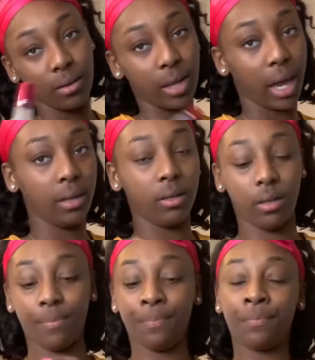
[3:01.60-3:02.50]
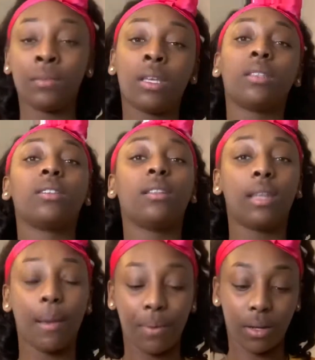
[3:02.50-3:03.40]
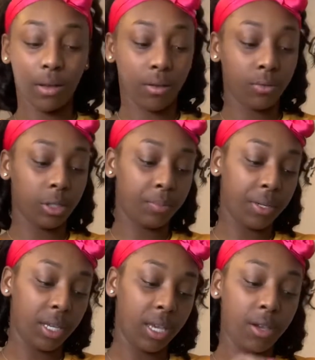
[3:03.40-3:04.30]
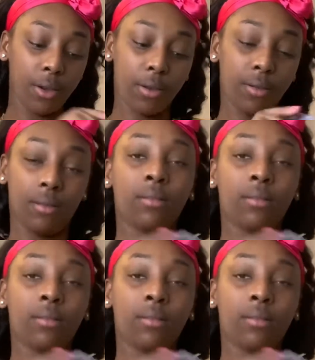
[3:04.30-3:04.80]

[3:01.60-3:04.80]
like little stuff that I put on, just put it here.